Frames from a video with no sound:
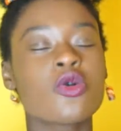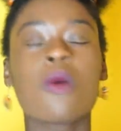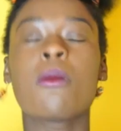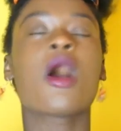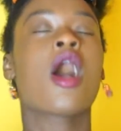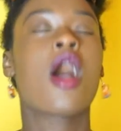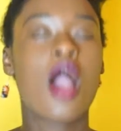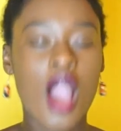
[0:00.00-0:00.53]
Oh
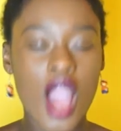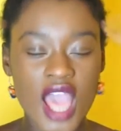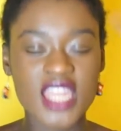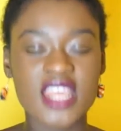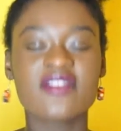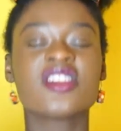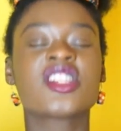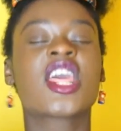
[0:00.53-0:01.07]
my, I can't
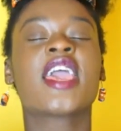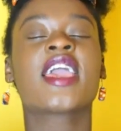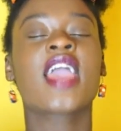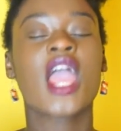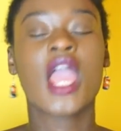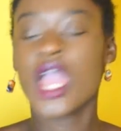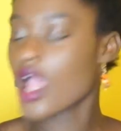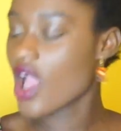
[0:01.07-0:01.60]
even take
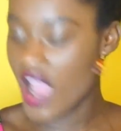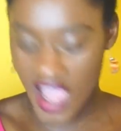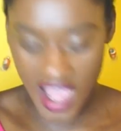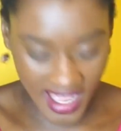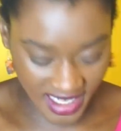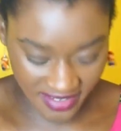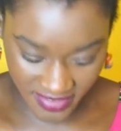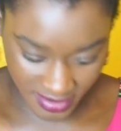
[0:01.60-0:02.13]
it. I
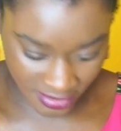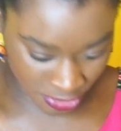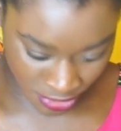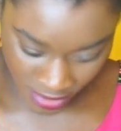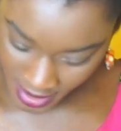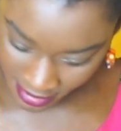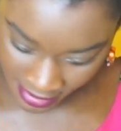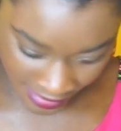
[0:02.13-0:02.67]
can't even do it.